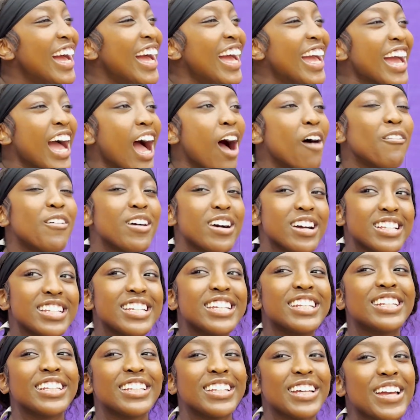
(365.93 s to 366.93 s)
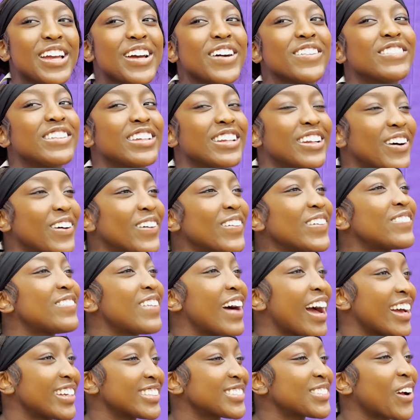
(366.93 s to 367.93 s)
I was eating a little healthy though.
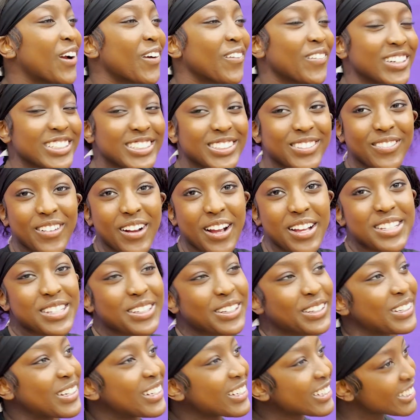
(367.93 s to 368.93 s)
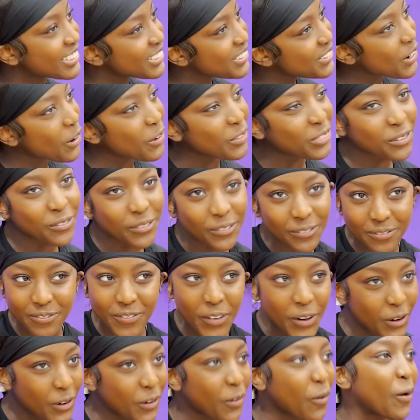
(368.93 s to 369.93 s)
5-star restaurants and you know
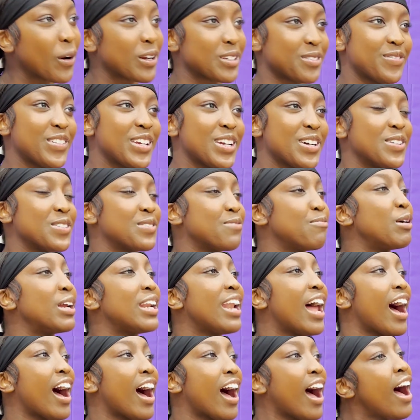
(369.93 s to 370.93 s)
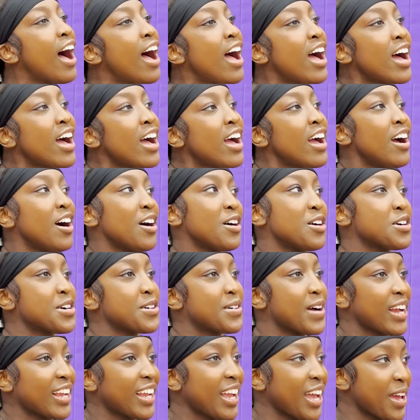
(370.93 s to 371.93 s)
full course meals, but now
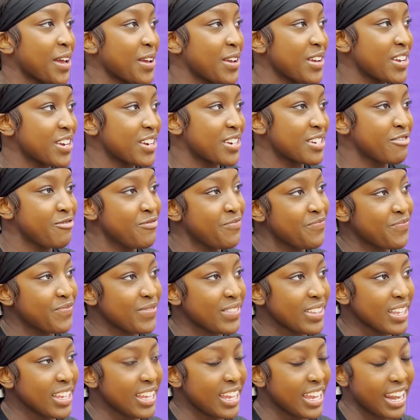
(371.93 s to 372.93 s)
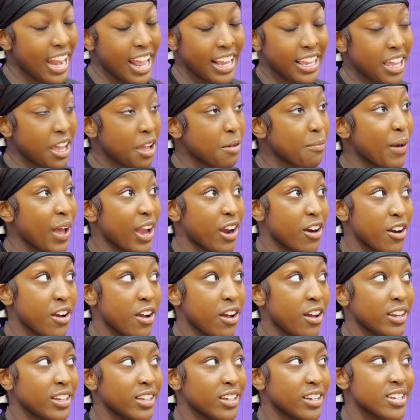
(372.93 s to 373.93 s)
I came here. And I came back
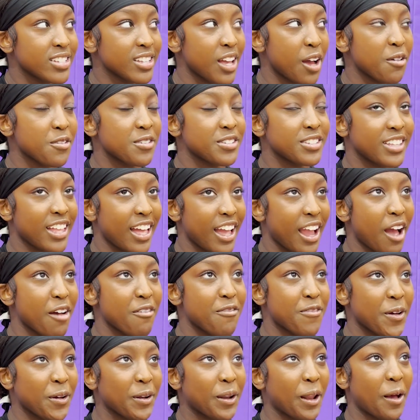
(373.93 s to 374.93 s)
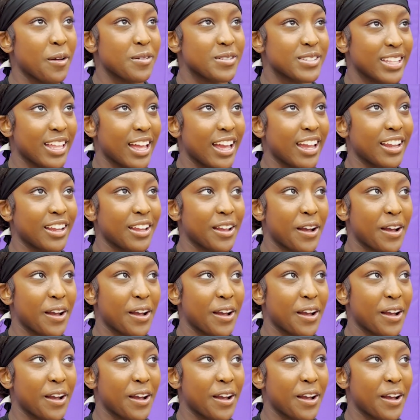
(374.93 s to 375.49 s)
early because I felt y'all, all right,